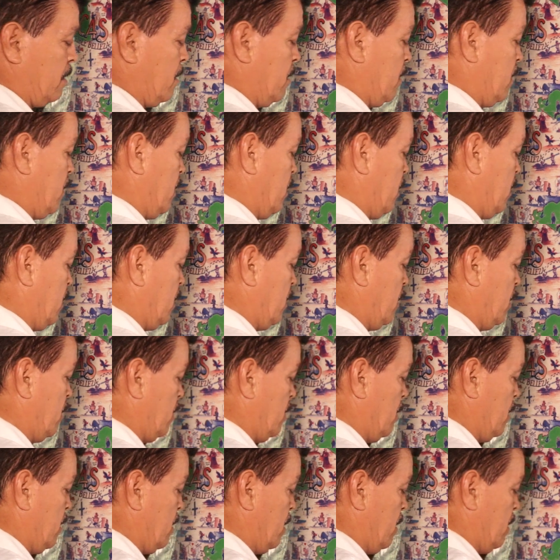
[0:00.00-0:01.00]

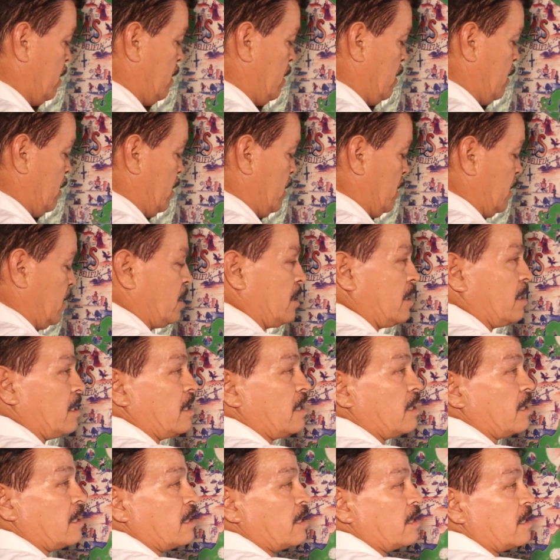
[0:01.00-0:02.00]

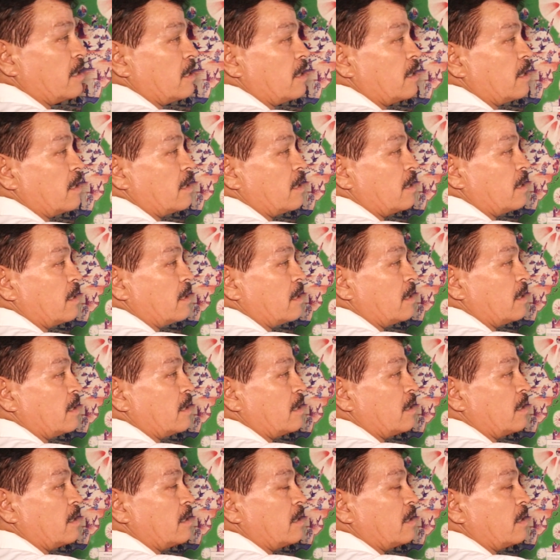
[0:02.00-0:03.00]

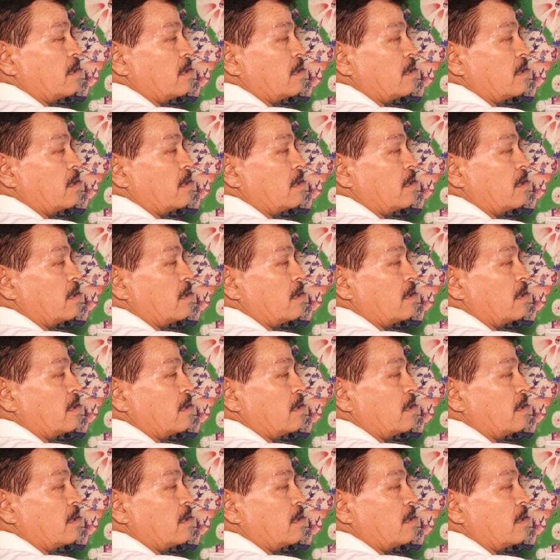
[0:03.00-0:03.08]
(no one is talking)